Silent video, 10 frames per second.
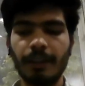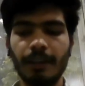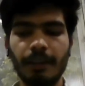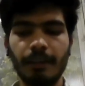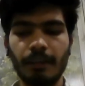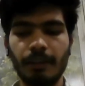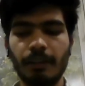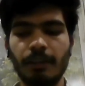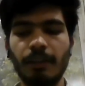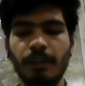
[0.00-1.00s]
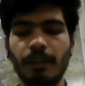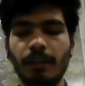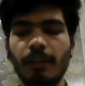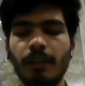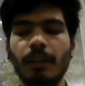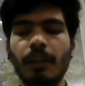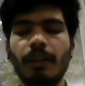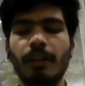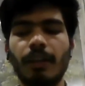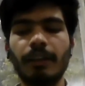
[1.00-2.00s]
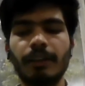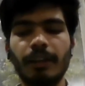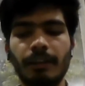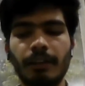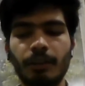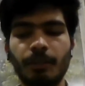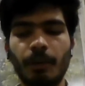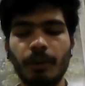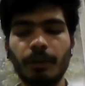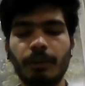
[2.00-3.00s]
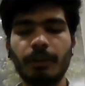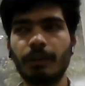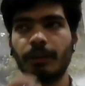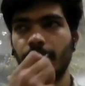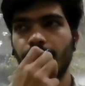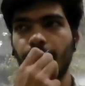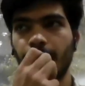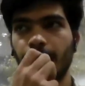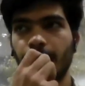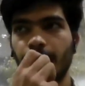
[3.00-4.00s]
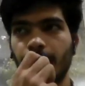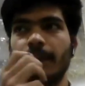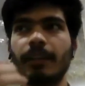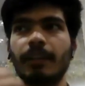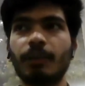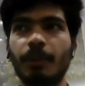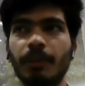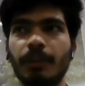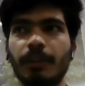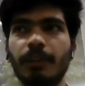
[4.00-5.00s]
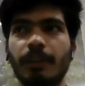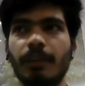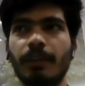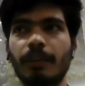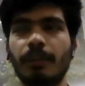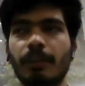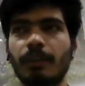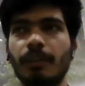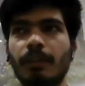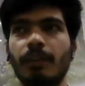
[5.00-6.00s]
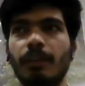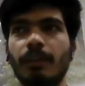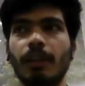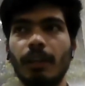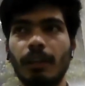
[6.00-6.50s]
And in uh, transient response, uh, transient response is uh,